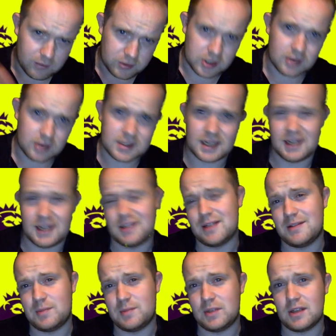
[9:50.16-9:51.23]
Jose now
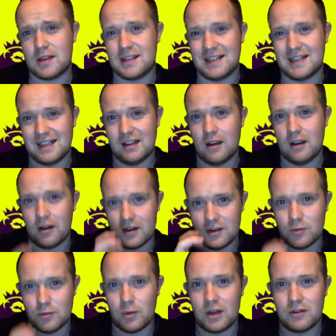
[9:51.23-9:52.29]
seems to be turning to Lingard, and
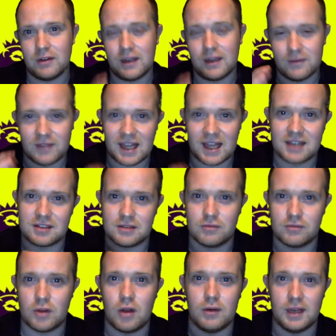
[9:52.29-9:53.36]
you're wondering if that's the
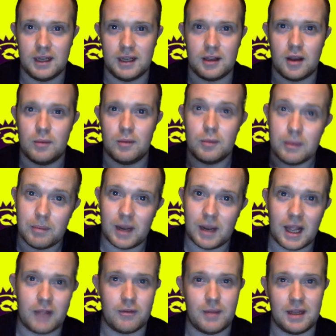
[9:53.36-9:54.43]
role Lingard will be
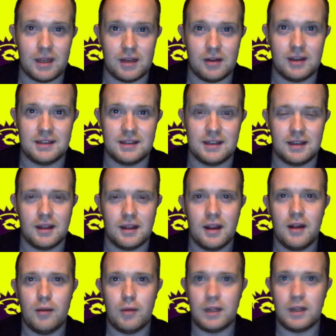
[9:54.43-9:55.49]
playing for Man United,
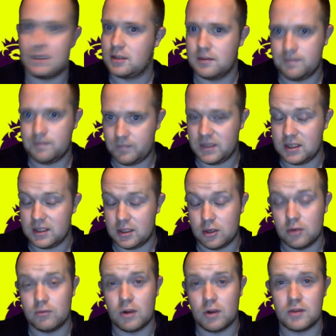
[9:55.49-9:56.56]
which is a
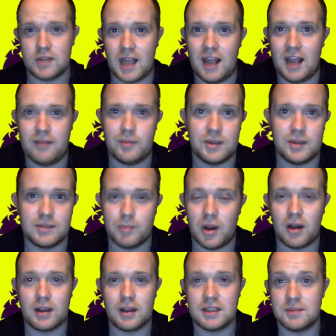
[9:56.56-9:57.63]
good role to have because
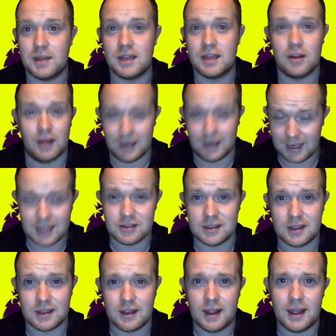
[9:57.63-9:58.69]
Park is a Man United
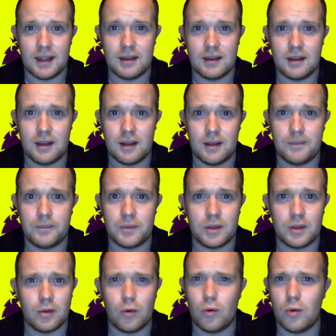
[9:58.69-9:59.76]
legend and
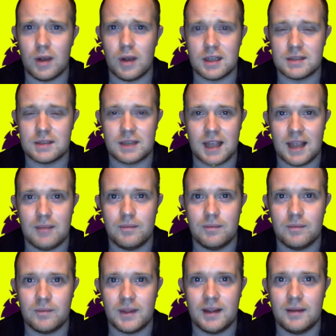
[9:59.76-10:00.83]
always came
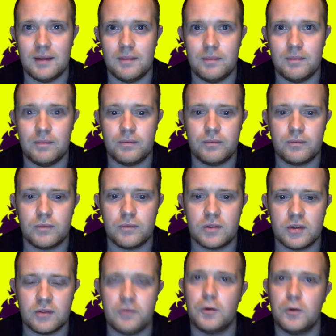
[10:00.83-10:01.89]

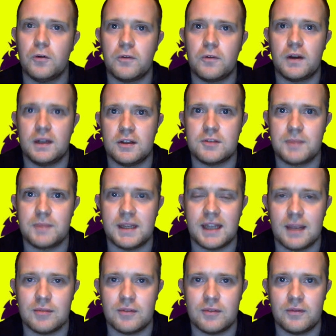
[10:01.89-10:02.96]
to the forefront in those big
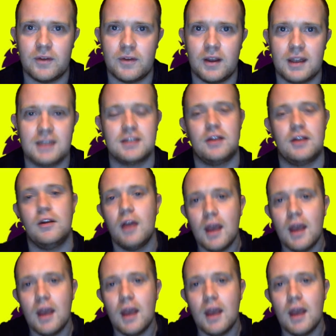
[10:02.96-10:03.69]
games for Fergie. So